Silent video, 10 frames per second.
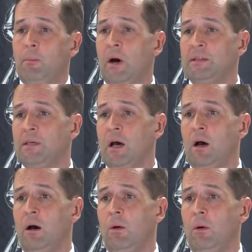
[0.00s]
But
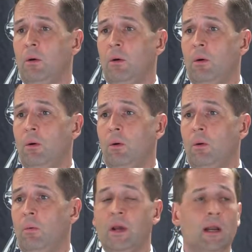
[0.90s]

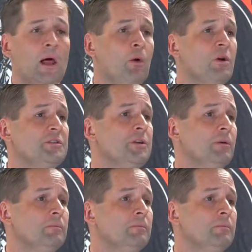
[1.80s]
we got a lot of work to